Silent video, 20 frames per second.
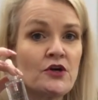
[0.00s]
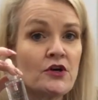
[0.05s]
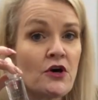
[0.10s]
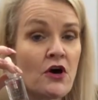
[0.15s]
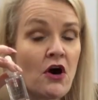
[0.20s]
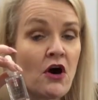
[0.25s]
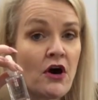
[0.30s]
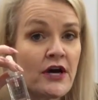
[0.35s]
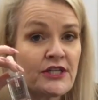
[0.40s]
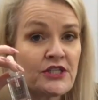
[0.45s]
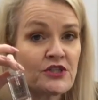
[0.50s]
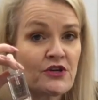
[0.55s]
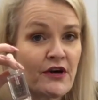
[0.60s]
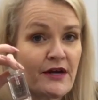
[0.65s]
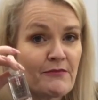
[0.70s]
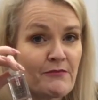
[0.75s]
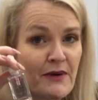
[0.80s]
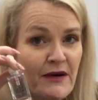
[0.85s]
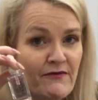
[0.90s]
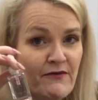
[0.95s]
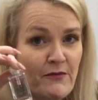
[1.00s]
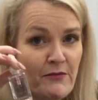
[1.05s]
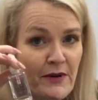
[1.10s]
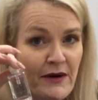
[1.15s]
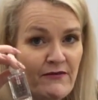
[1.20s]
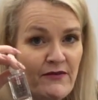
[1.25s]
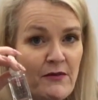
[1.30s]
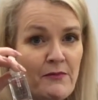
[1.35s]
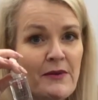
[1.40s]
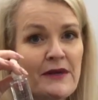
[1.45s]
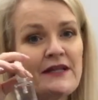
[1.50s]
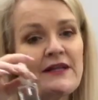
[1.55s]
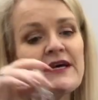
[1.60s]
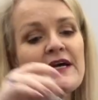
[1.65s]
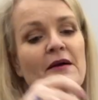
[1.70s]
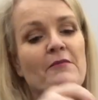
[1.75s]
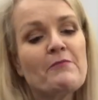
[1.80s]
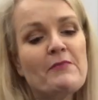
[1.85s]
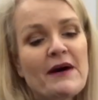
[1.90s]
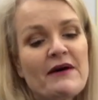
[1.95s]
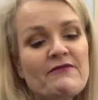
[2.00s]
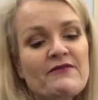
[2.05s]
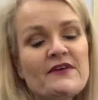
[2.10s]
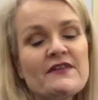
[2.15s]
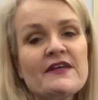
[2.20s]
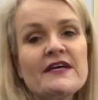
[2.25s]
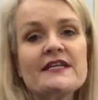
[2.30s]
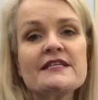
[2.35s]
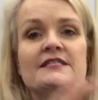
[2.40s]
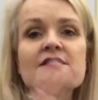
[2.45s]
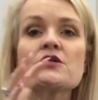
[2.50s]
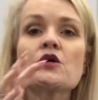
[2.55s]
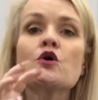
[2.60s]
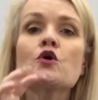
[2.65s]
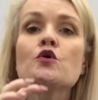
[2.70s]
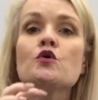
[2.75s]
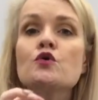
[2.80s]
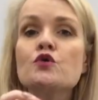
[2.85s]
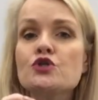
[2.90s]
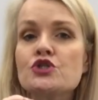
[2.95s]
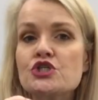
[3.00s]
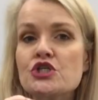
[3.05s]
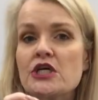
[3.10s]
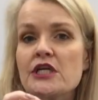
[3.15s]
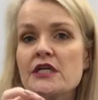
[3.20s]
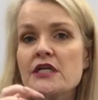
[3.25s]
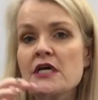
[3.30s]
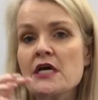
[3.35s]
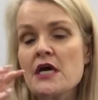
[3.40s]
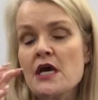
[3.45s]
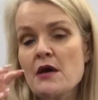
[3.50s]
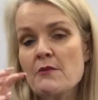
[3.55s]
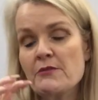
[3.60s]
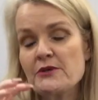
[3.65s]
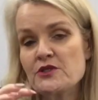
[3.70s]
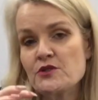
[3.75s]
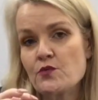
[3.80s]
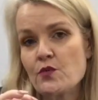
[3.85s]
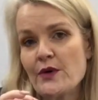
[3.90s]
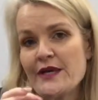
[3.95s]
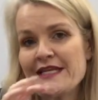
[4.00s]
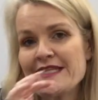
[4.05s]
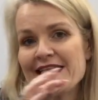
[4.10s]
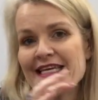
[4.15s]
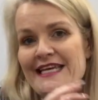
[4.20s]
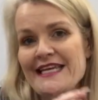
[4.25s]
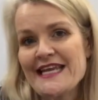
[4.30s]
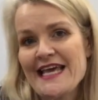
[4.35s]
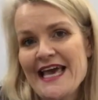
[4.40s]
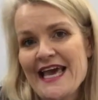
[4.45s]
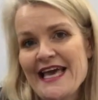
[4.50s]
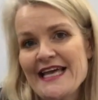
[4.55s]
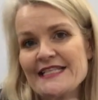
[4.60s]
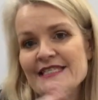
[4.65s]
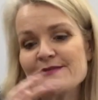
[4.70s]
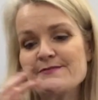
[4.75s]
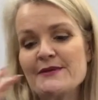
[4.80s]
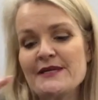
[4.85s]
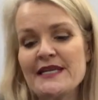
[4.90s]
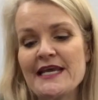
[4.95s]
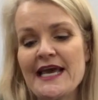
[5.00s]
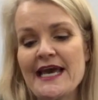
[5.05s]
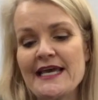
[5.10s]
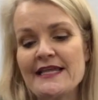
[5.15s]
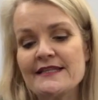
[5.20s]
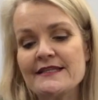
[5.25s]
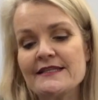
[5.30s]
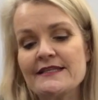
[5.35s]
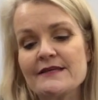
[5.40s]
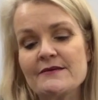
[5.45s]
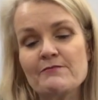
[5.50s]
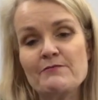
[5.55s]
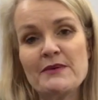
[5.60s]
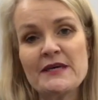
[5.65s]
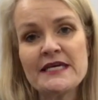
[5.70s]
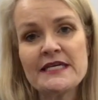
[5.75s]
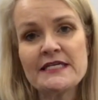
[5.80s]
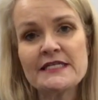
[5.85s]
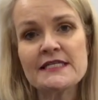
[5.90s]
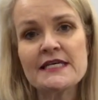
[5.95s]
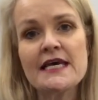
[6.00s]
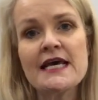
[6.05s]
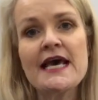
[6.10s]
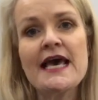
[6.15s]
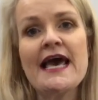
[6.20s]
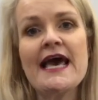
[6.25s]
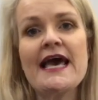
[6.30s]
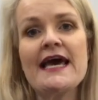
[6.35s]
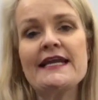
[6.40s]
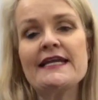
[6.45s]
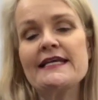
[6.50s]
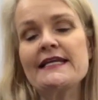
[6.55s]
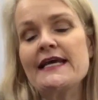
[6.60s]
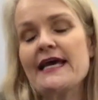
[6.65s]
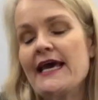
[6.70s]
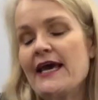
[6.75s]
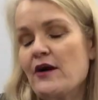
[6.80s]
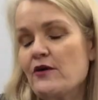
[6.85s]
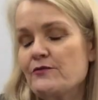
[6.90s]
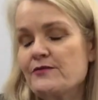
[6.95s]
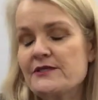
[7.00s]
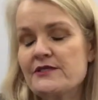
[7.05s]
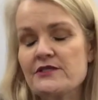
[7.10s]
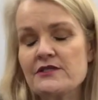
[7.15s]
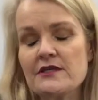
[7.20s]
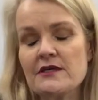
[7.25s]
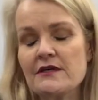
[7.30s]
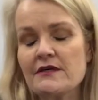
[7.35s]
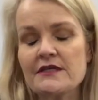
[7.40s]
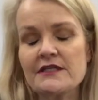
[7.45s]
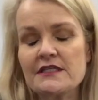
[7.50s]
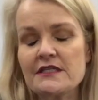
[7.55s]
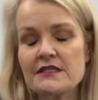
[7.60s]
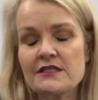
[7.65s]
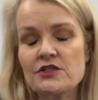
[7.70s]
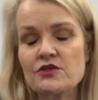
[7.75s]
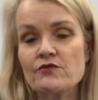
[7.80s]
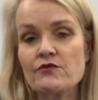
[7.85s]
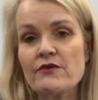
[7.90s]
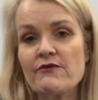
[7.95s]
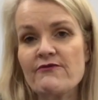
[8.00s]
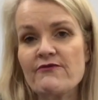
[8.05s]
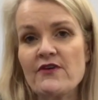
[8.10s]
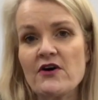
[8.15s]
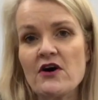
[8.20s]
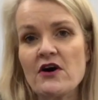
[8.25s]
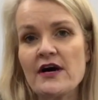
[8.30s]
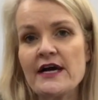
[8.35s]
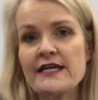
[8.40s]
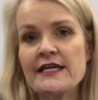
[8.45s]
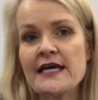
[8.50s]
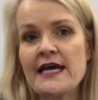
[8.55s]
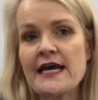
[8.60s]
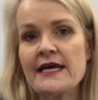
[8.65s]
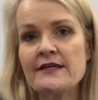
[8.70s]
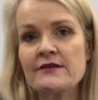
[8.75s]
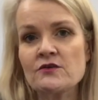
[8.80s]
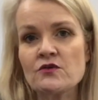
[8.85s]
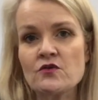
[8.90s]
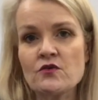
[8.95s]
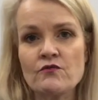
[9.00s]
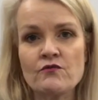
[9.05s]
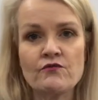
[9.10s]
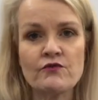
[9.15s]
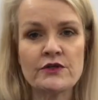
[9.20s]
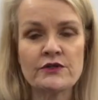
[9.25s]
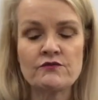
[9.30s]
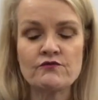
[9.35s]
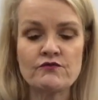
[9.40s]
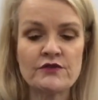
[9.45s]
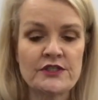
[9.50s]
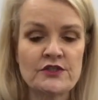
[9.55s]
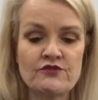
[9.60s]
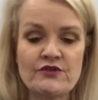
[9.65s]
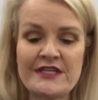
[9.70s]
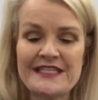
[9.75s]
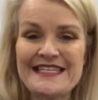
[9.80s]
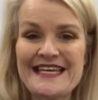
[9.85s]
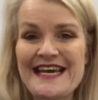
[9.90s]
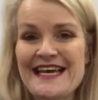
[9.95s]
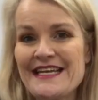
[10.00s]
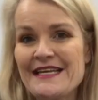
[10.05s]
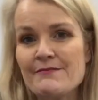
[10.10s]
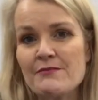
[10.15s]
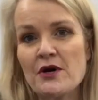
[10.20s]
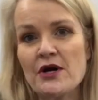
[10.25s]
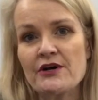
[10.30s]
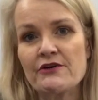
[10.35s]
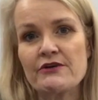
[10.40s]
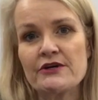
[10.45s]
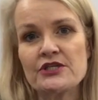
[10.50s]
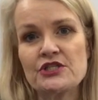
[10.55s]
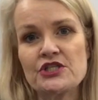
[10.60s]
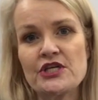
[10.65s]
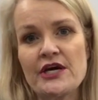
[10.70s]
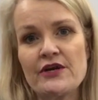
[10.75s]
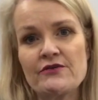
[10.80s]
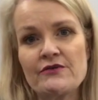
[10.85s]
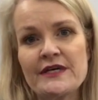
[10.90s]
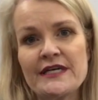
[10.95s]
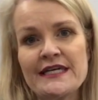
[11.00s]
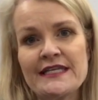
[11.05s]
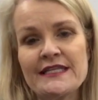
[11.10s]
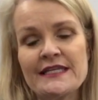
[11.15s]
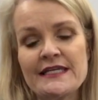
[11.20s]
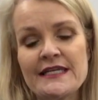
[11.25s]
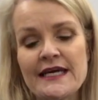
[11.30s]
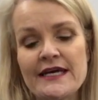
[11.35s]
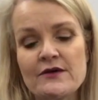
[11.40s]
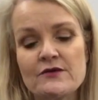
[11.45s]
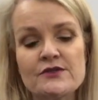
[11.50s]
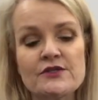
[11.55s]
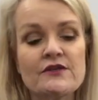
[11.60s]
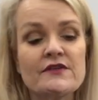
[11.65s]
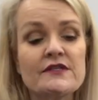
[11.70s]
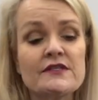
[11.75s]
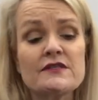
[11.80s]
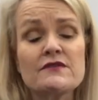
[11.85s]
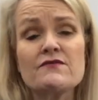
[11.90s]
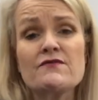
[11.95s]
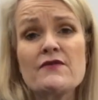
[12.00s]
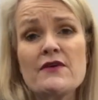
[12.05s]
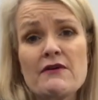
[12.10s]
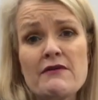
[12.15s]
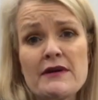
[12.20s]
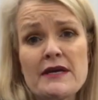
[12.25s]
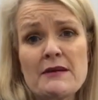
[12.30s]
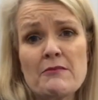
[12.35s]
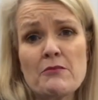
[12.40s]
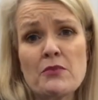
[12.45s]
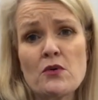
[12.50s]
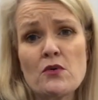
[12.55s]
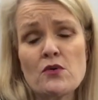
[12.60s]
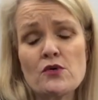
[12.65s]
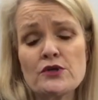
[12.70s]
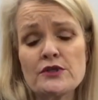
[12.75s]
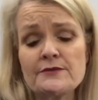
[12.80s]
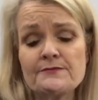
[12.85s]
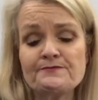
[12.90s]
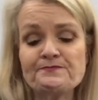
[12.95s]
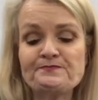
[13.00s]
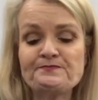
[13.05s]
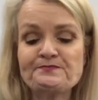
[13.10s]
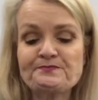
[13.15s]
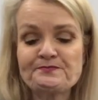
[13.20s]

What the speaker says: not a high shine buffer, but like a buffer that it's a cushion between the enhancement and the bit, and it helps to refine and restrict any micro shattering in the nail. So this is very important.